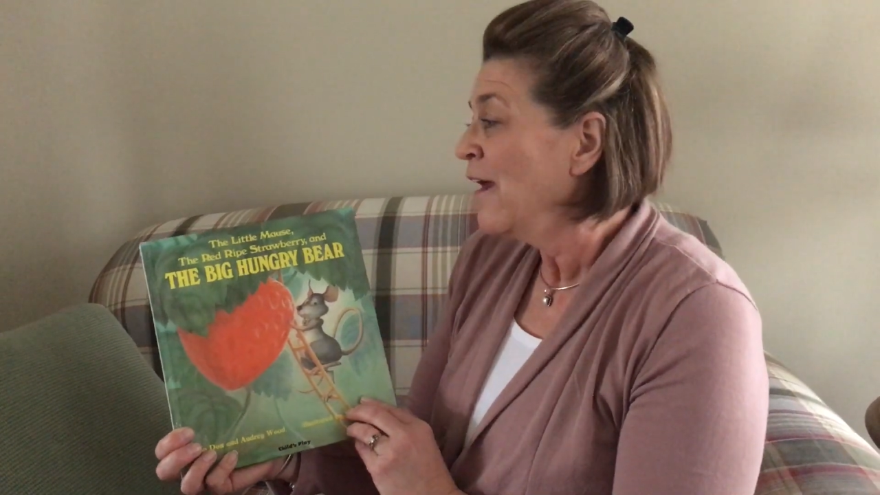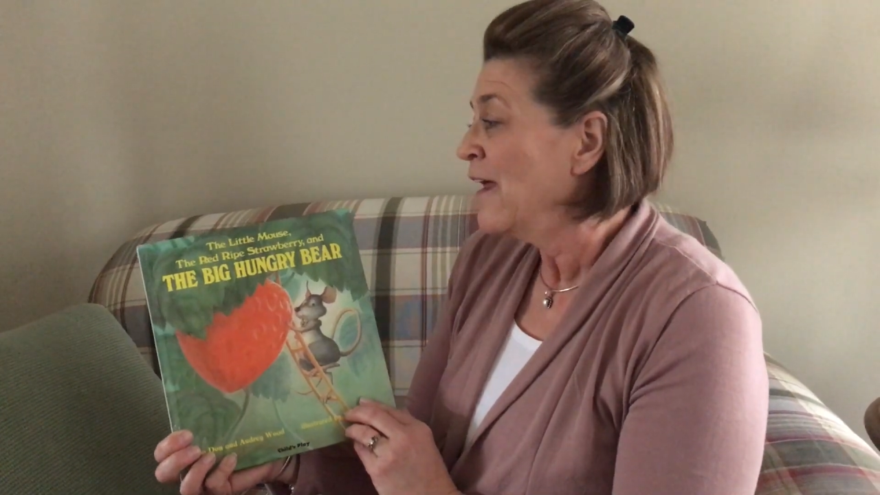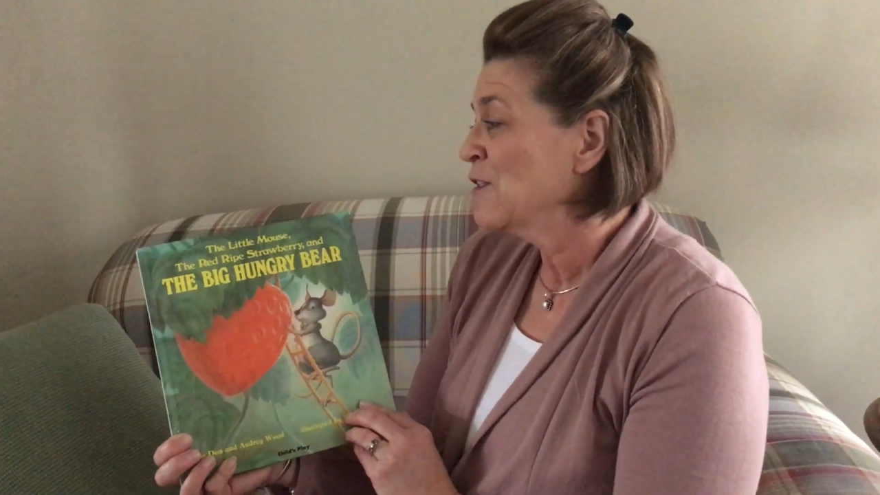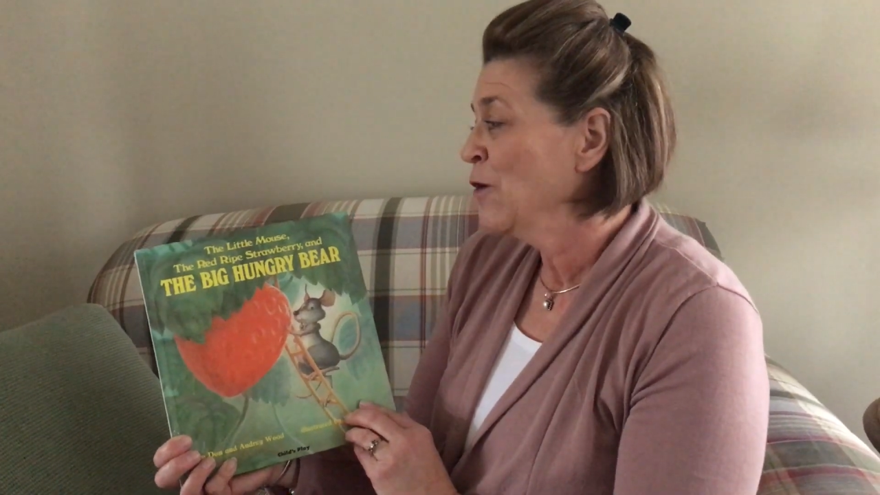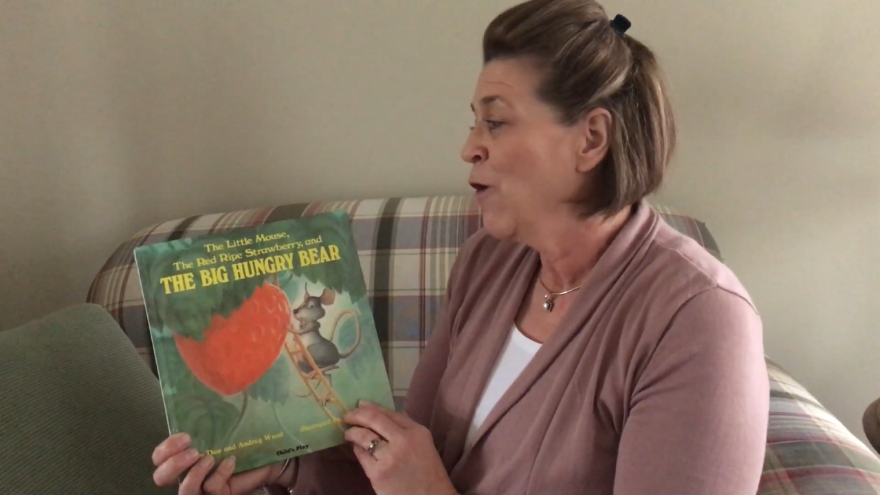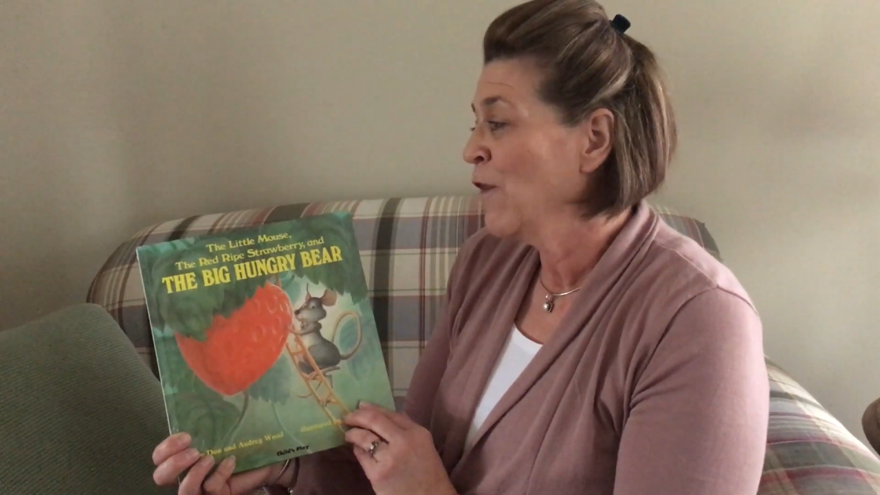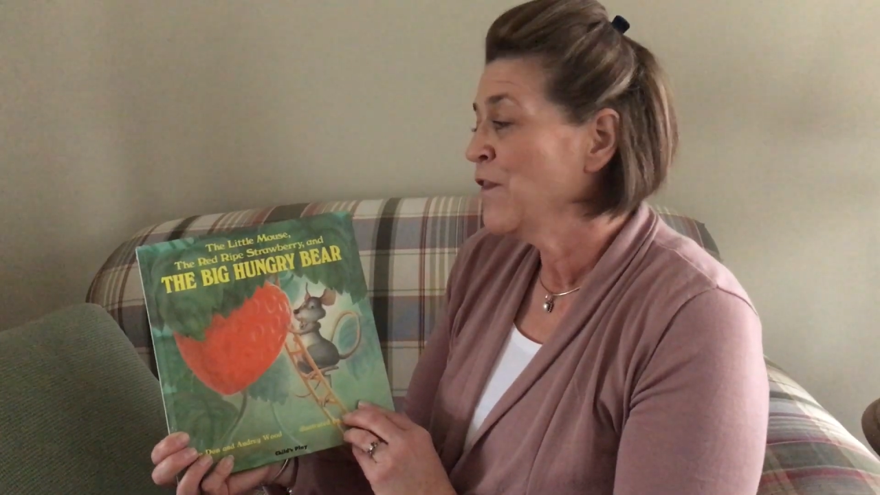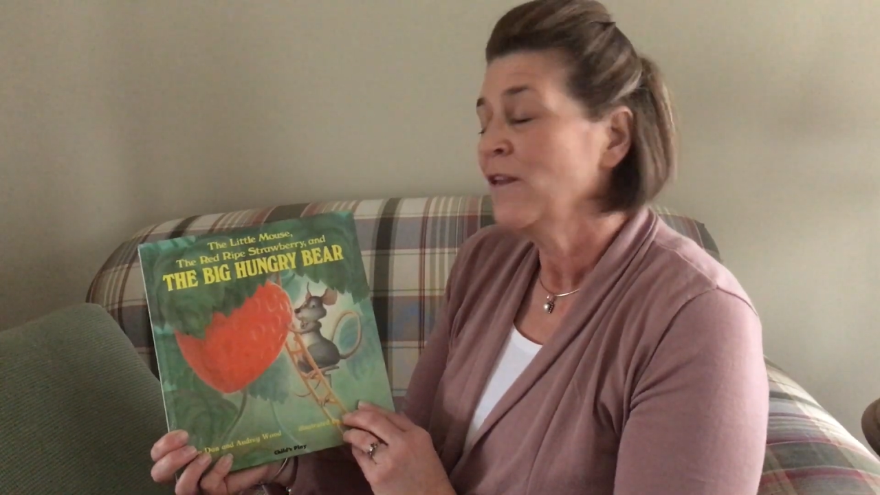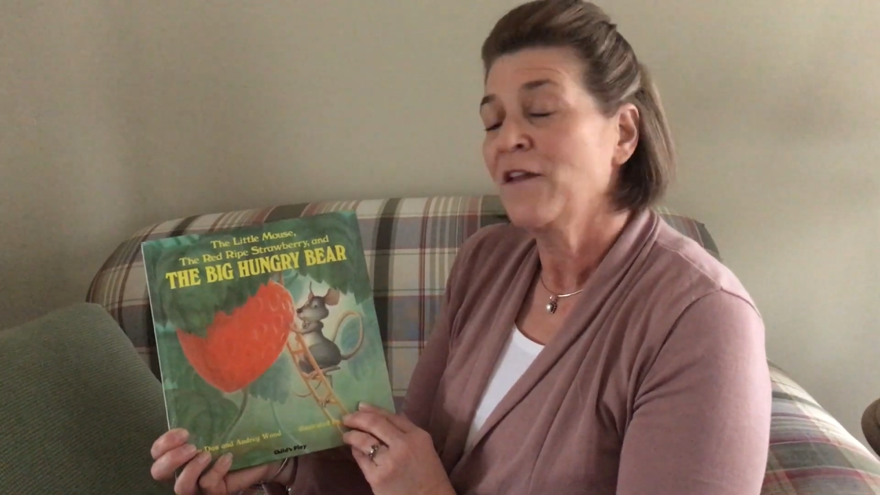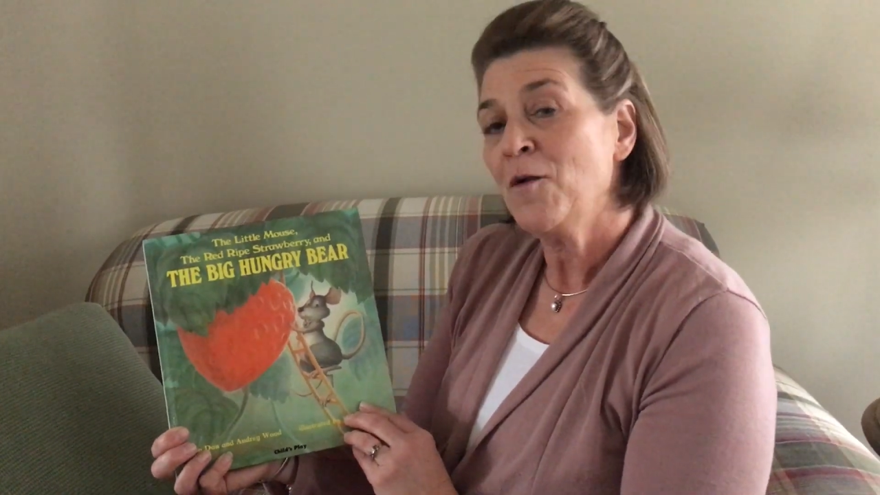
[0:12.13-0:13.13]
It's
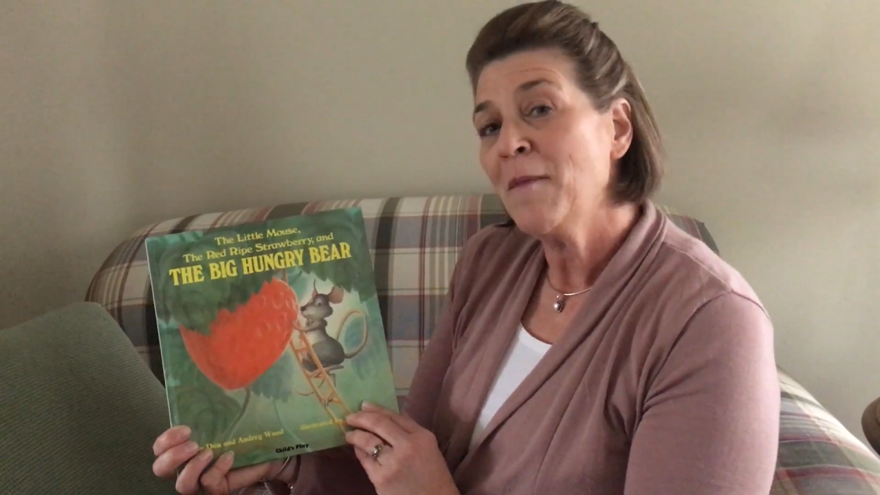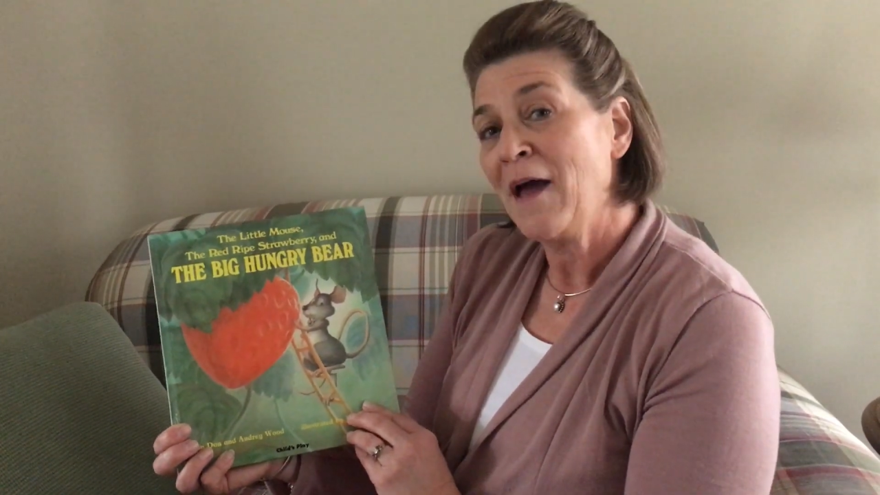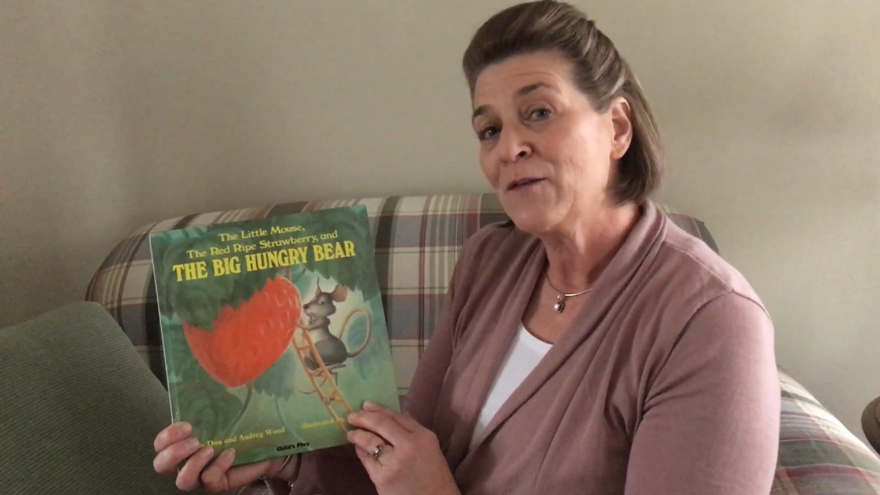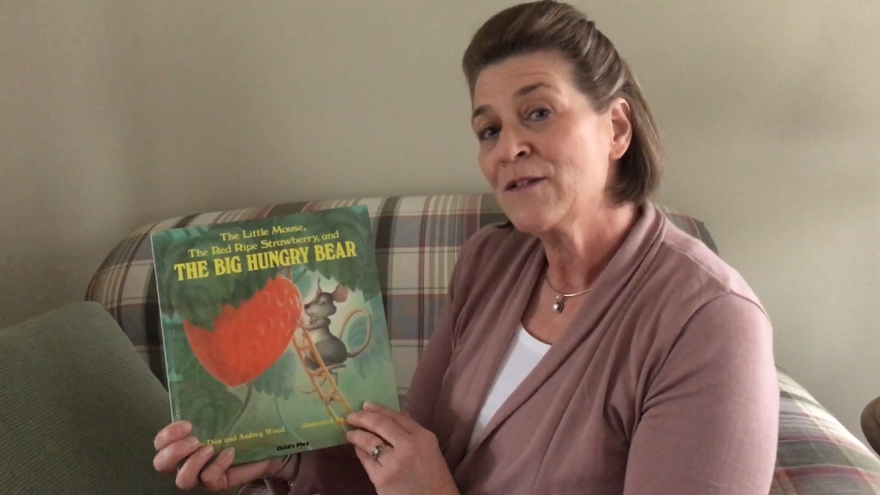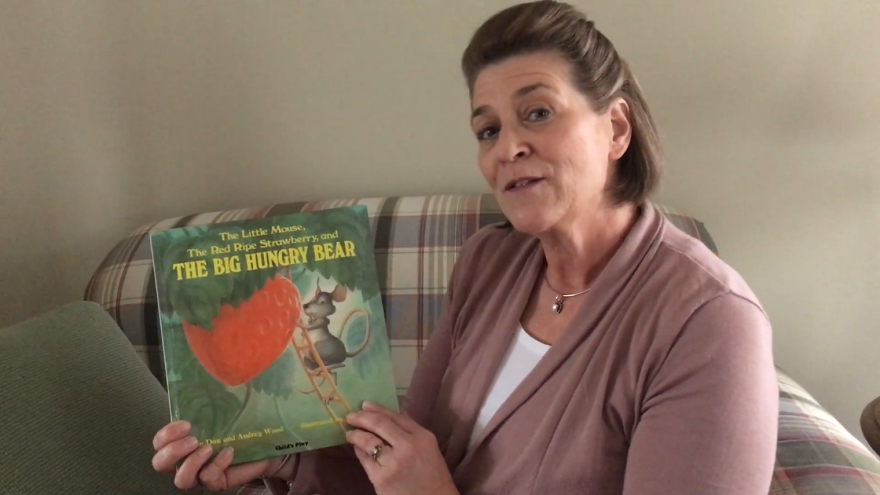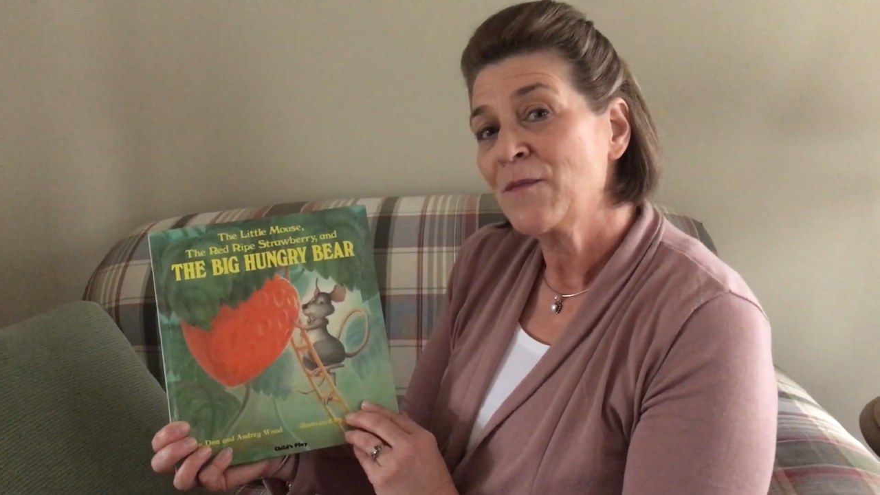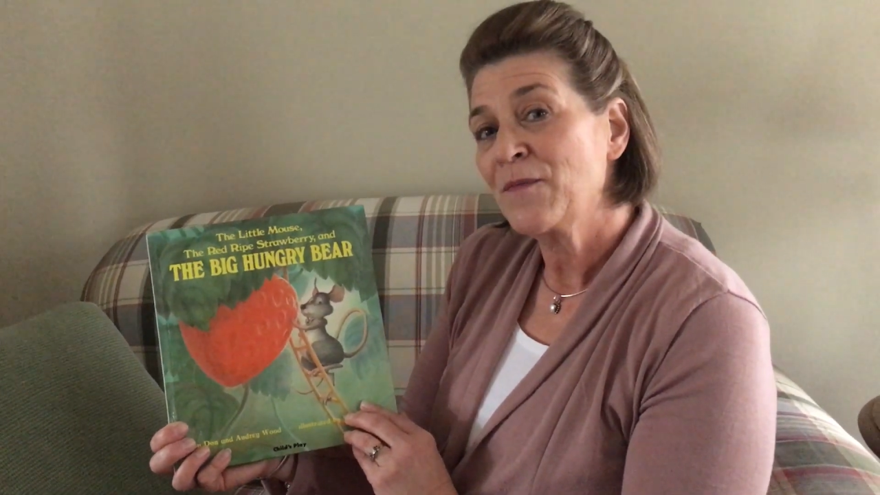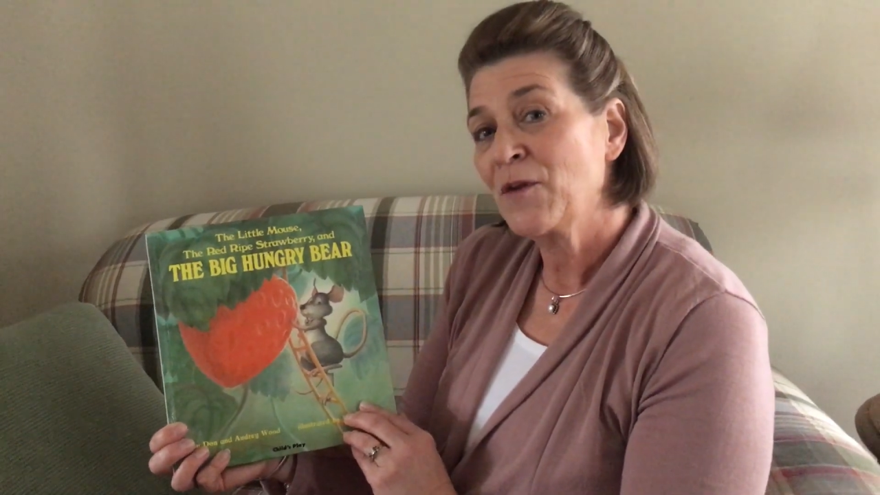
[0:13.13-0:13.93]
called The Little Mouse,